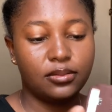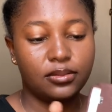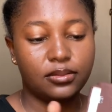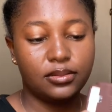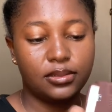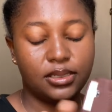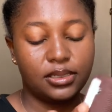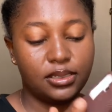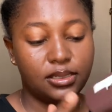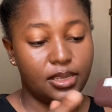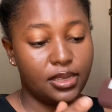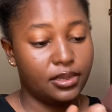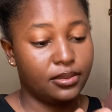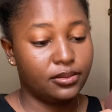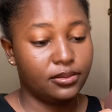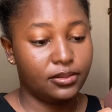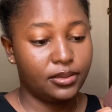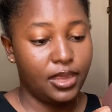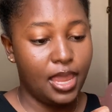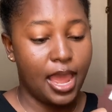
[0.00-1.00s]
This thing,
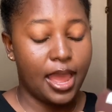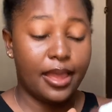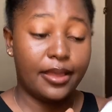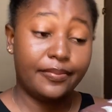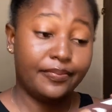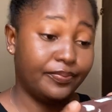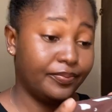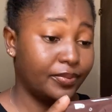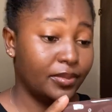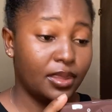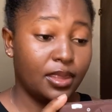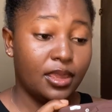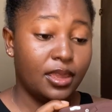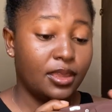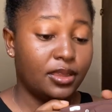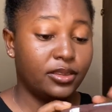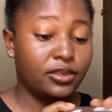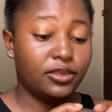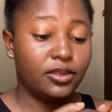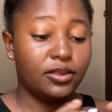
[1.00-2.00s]
yeah.
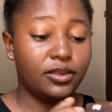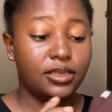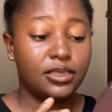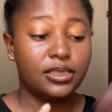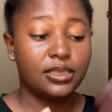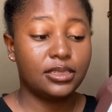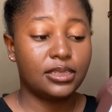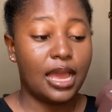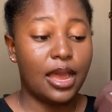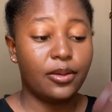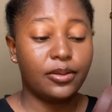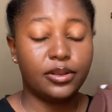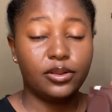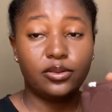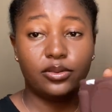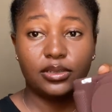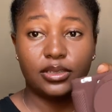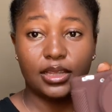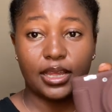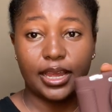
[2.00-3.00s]
So this is how it
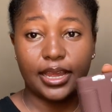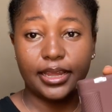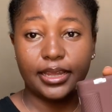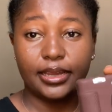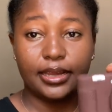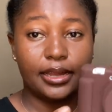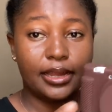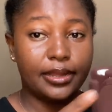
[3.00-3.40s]
looks like.